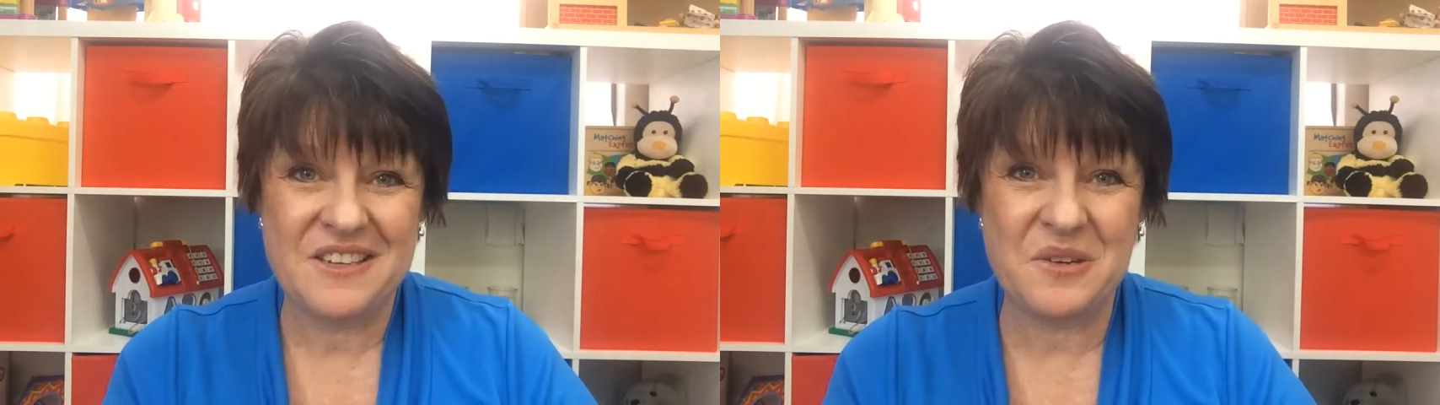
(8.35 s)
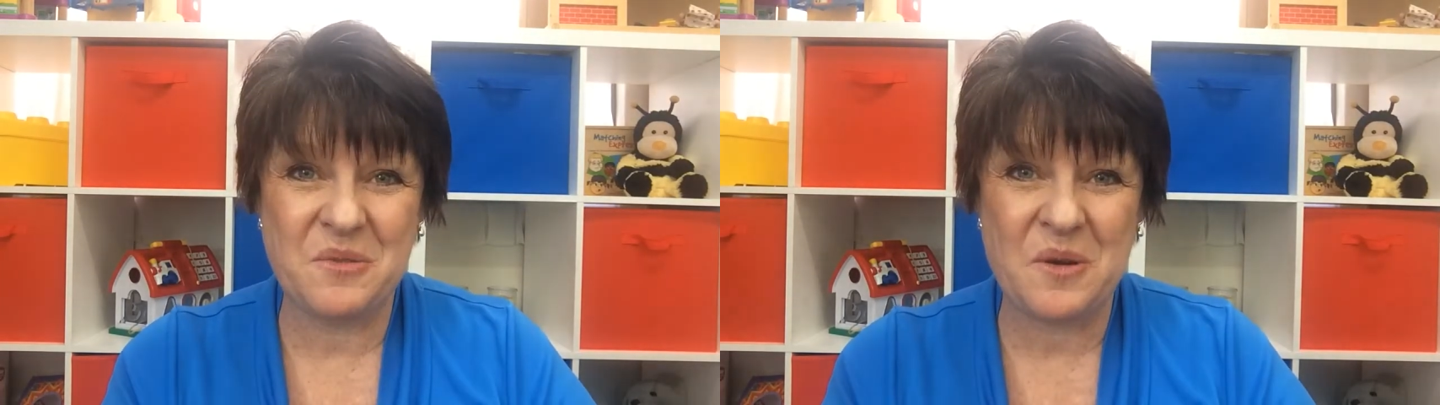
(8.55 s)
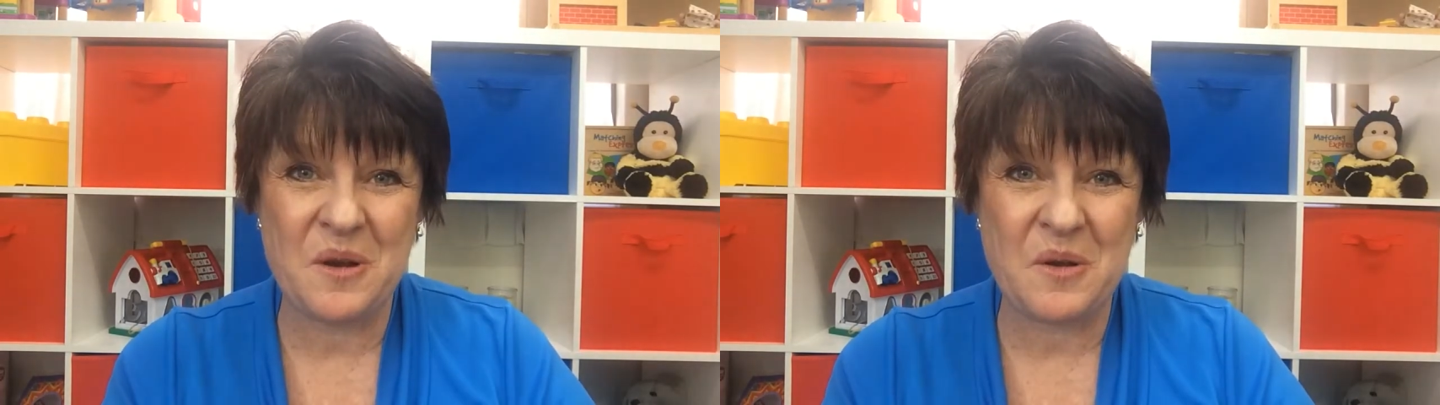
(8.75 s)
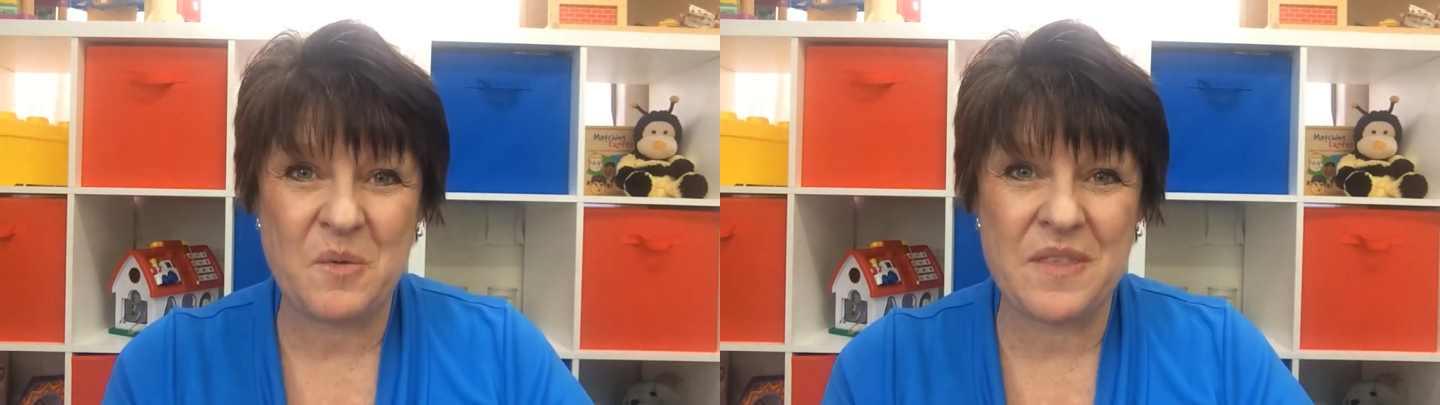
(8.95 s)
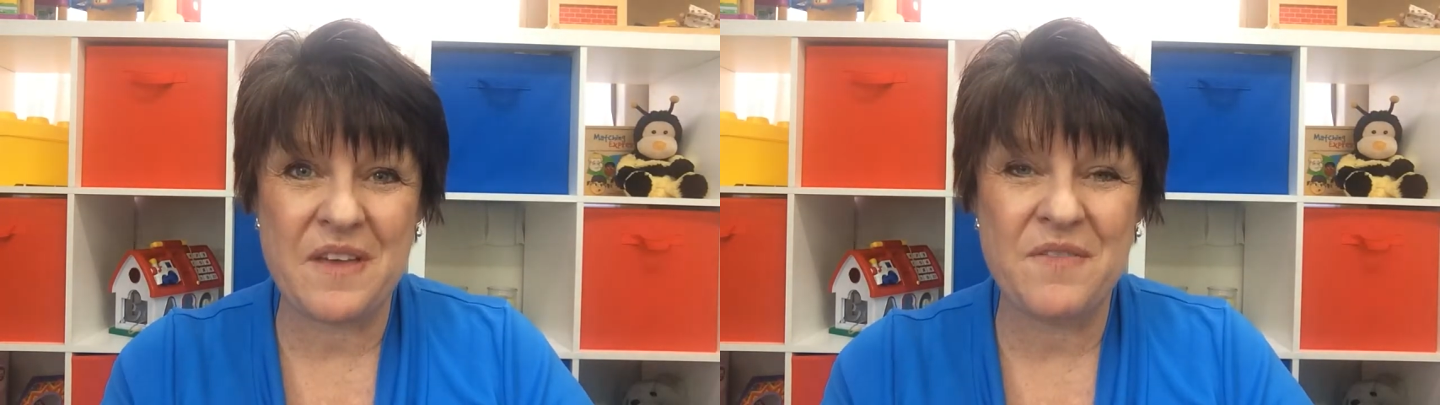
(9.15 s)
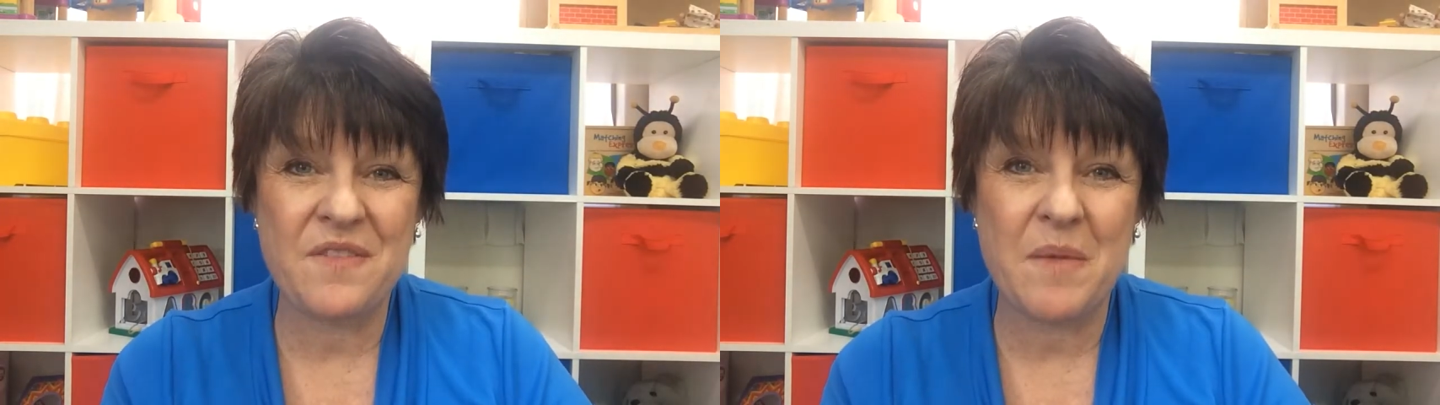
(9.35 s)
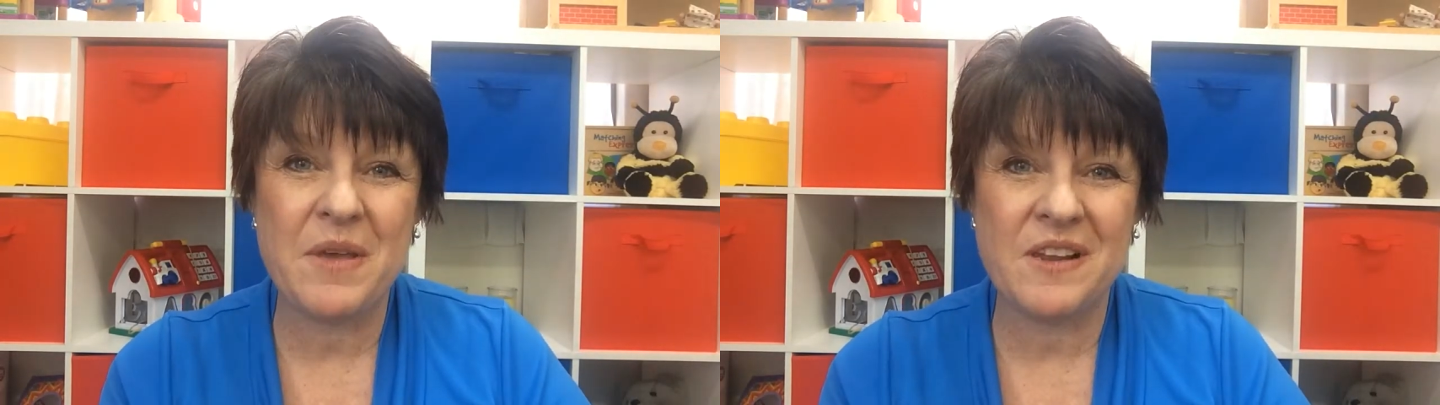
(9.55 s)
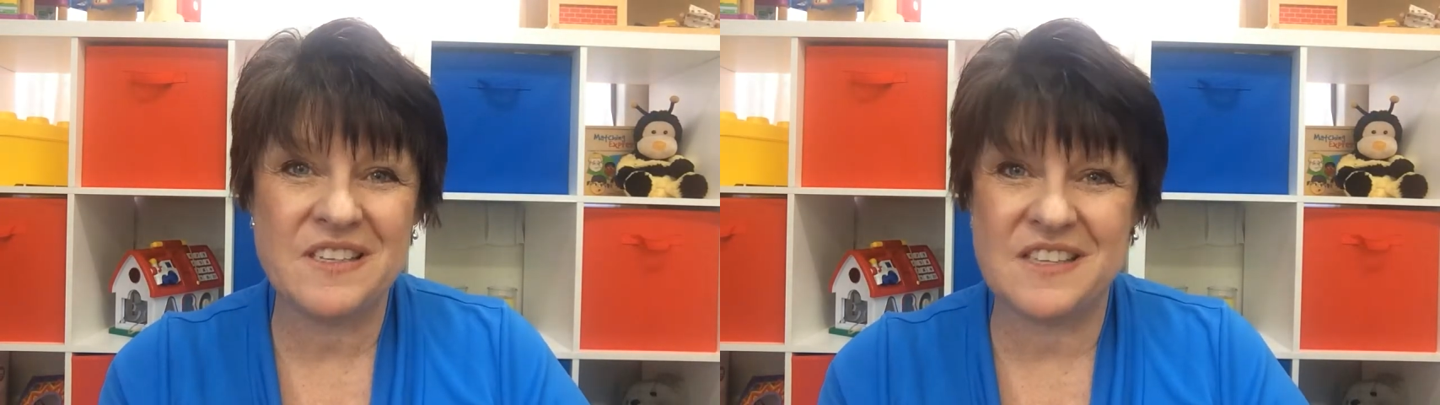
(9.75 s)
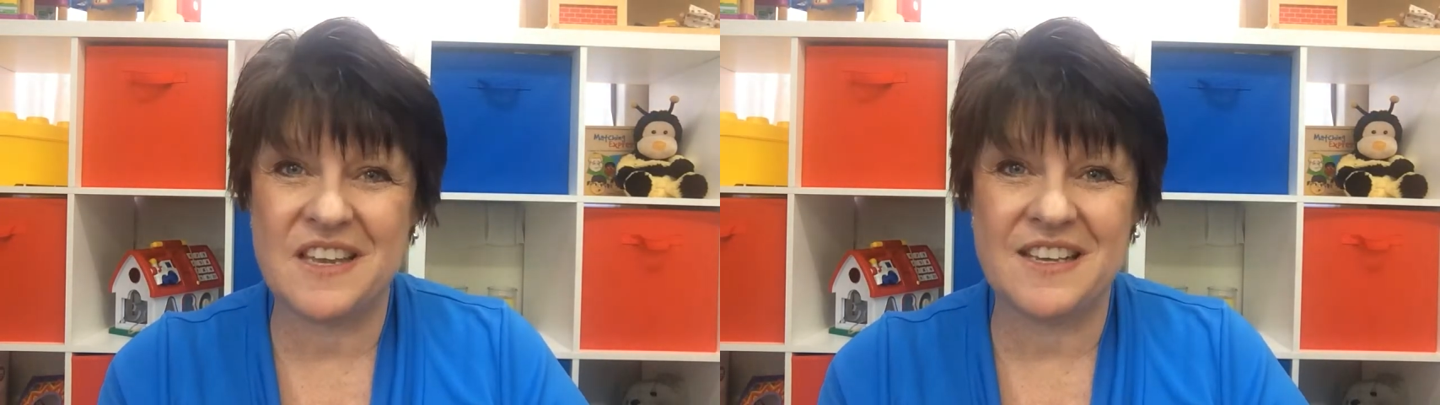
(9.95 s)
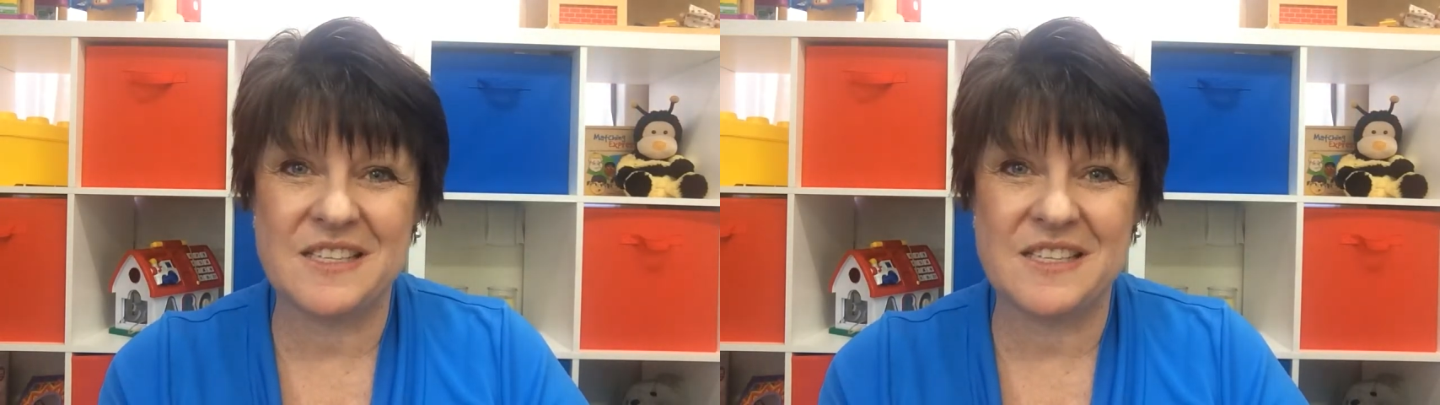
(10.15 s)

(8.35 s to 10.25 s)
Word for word: to work with a fabulously